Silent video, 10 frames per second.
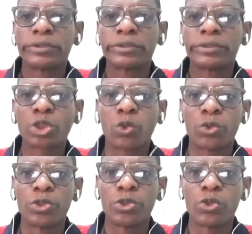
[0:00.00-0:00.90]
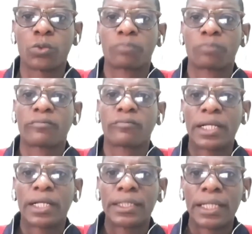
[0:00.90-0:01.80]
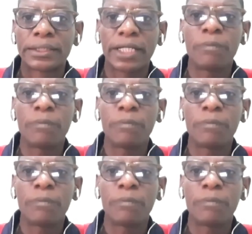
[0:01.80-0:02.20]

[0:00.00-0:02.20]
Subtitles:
show you know. Tell